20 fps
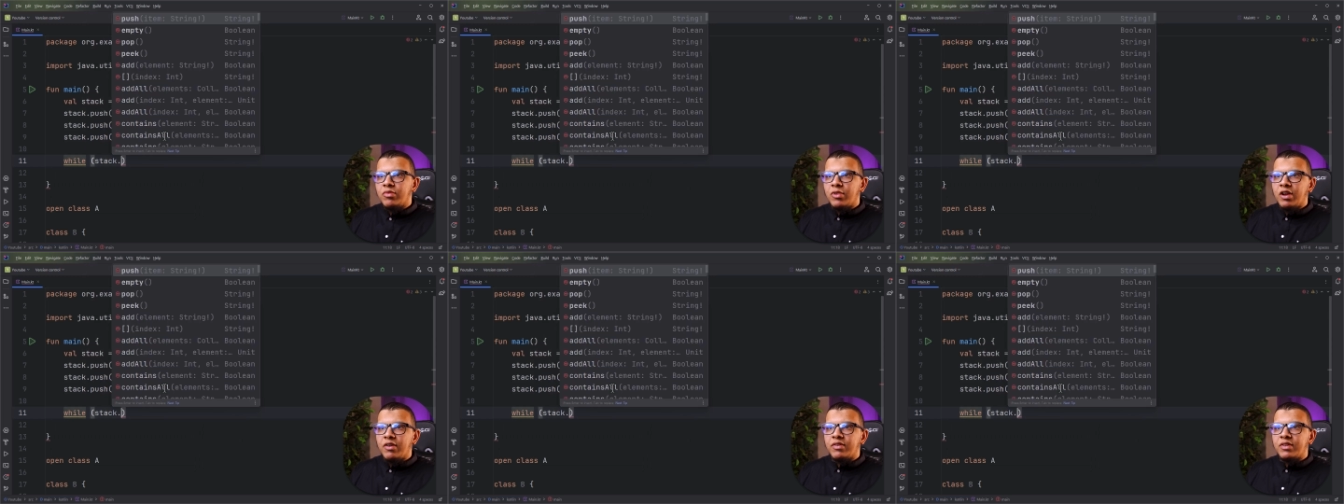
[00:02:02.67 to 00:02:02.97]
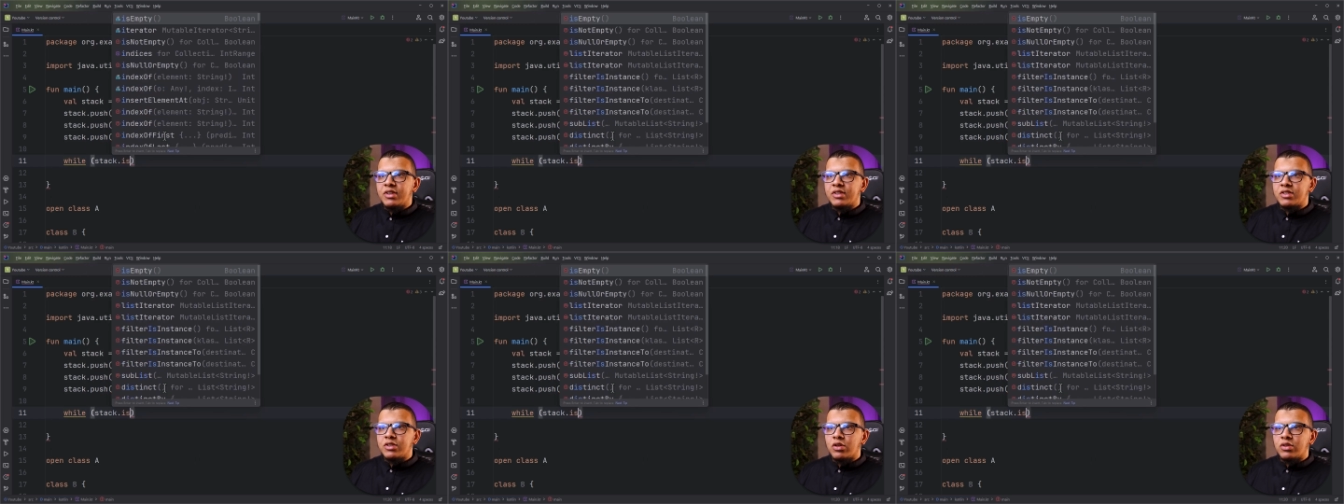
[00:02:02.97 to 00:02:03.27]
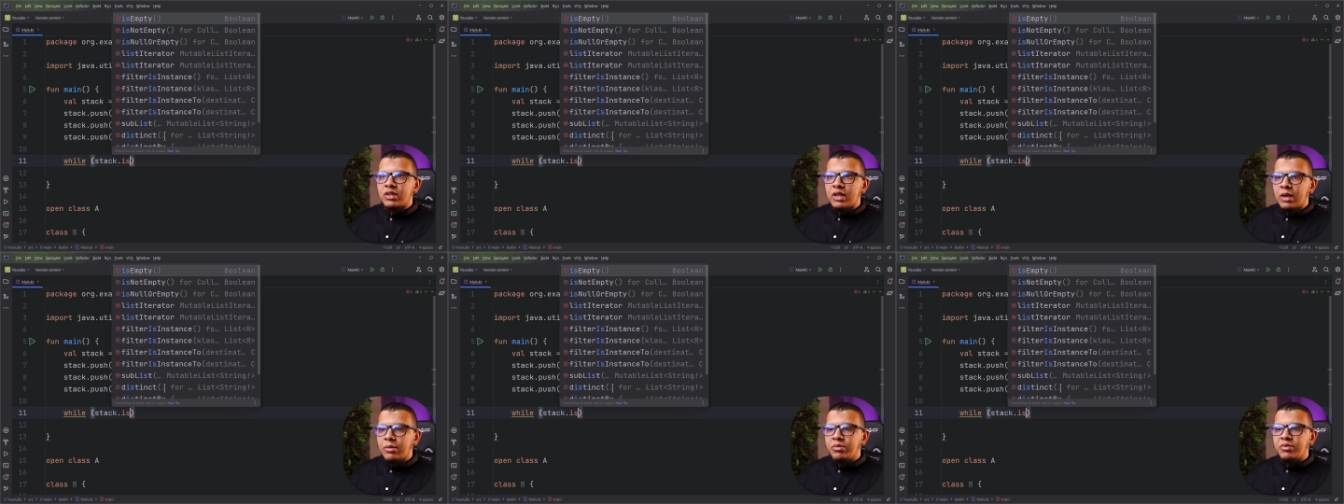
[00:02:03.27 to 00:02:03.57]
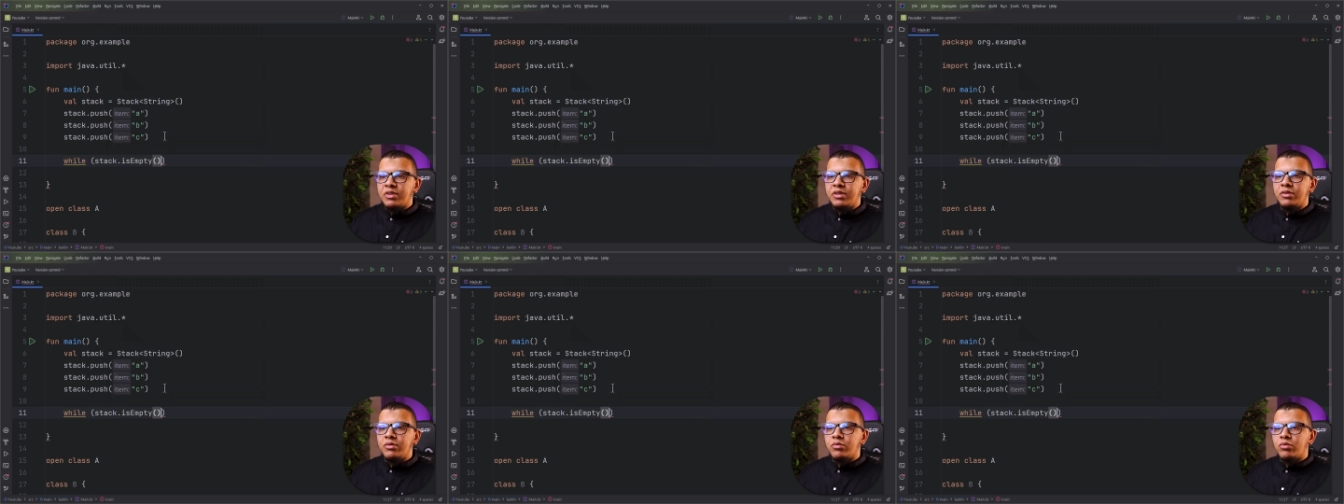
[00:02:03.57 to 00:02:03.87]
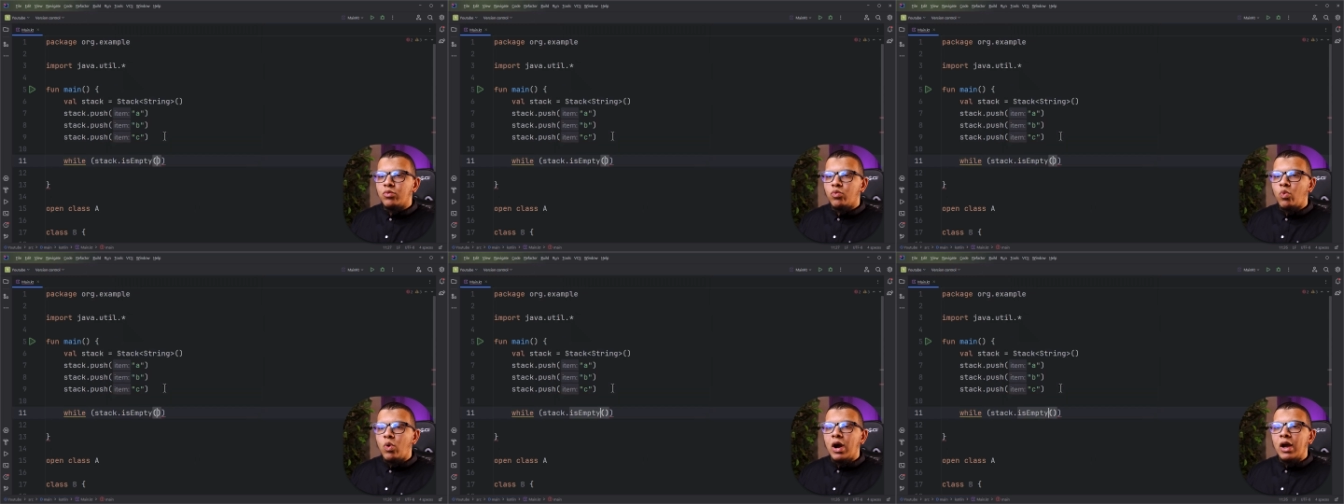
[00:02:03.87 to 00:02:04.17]
if it is not empty,
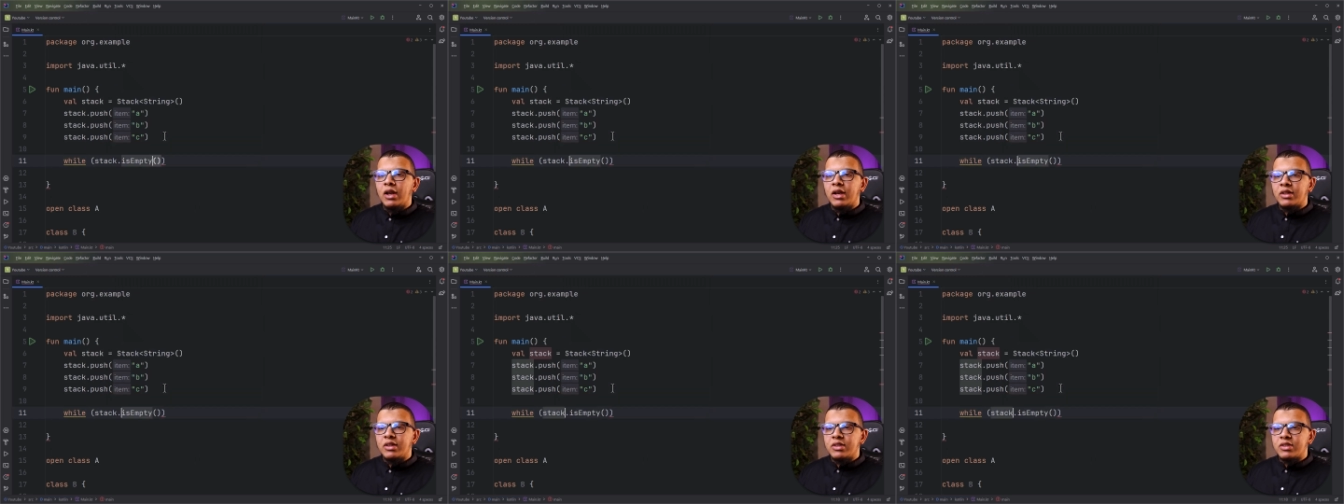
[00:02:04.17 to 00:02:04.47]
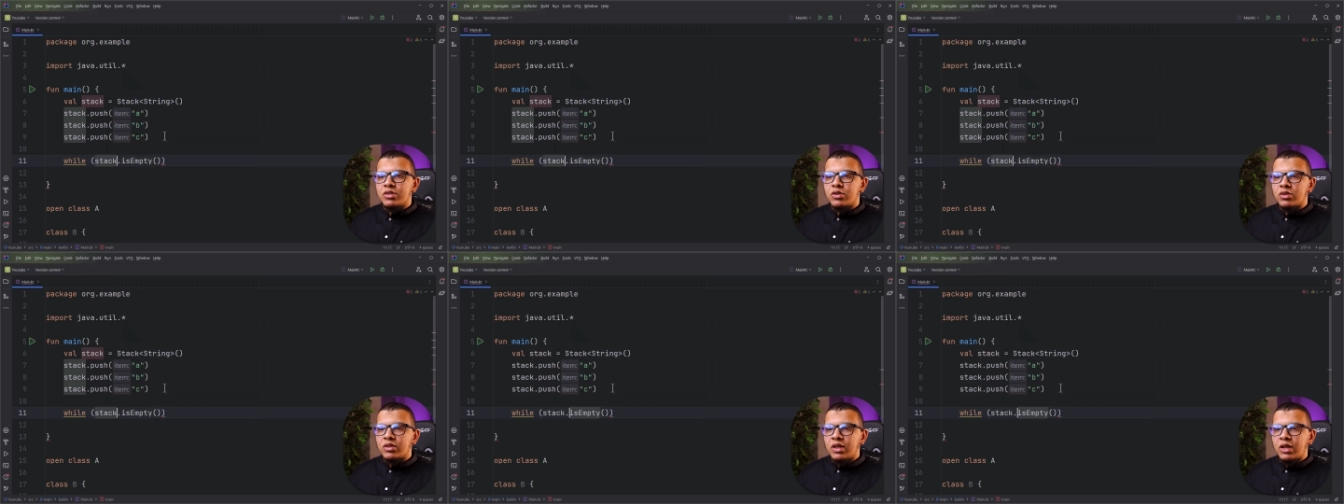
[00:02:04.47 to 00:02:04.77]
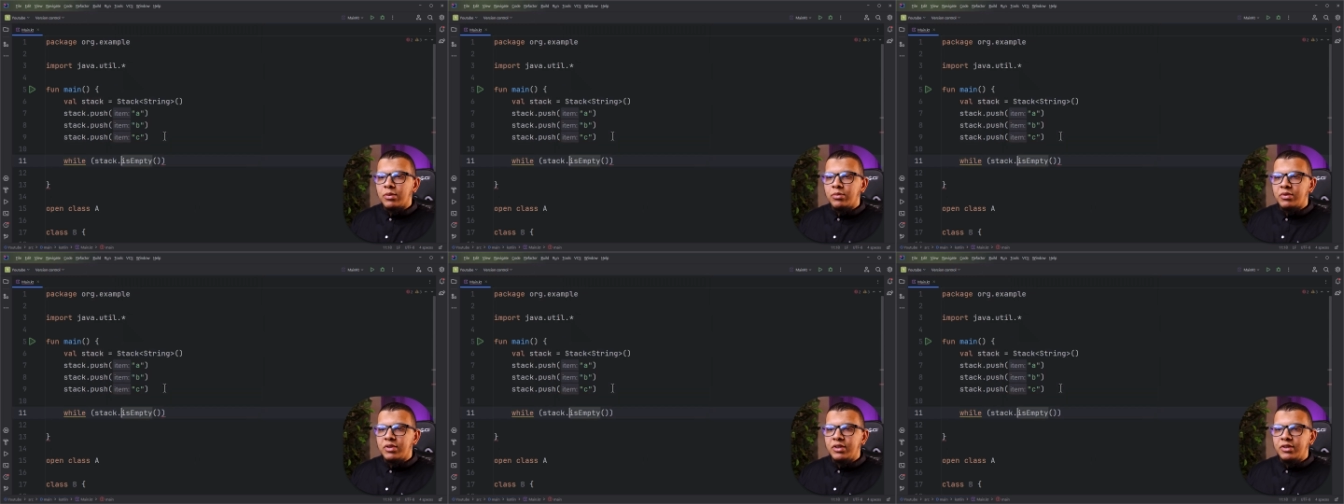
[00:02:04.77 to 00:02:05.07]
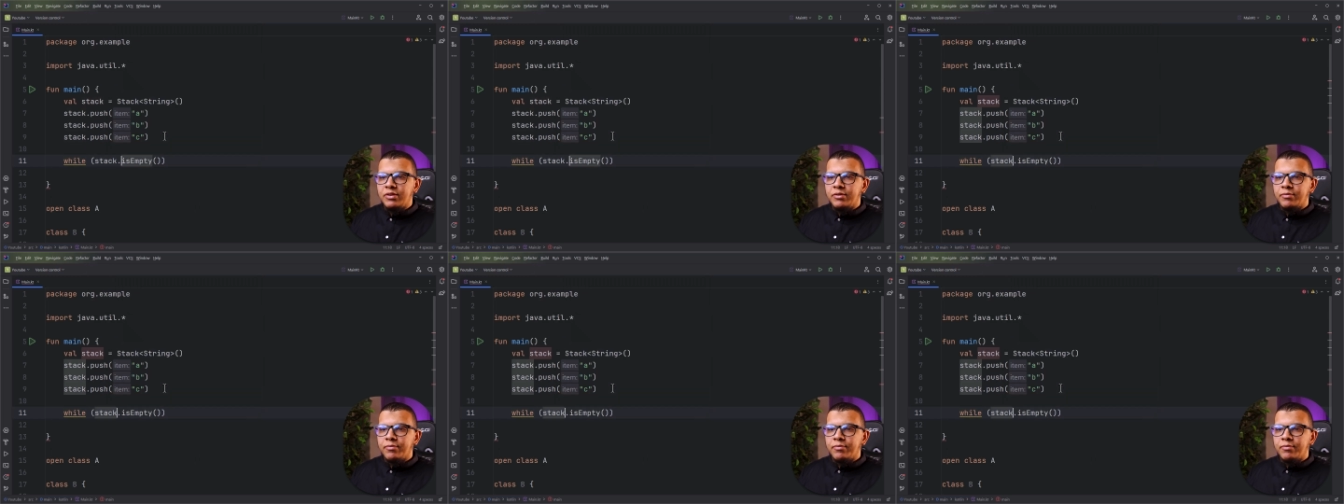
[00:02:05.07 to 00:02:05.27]
while it is not empty.